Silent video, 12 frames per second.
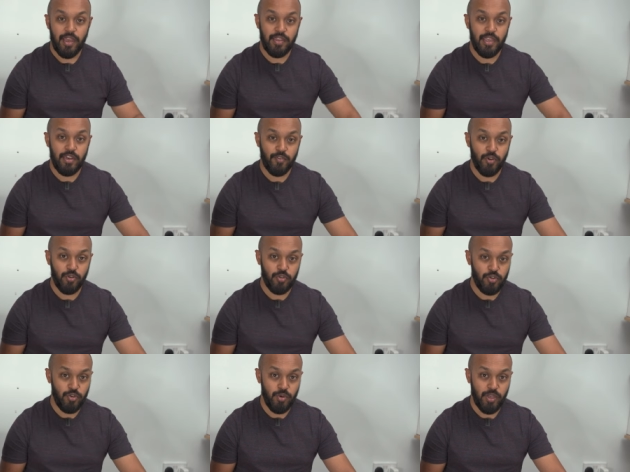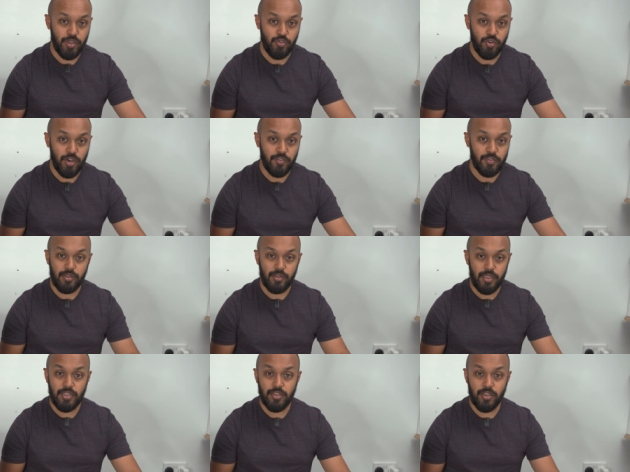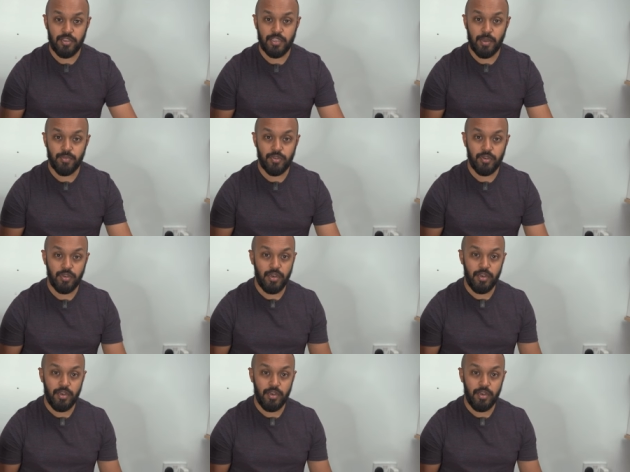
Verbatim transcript: and then I've got two other drives. These are the Samsung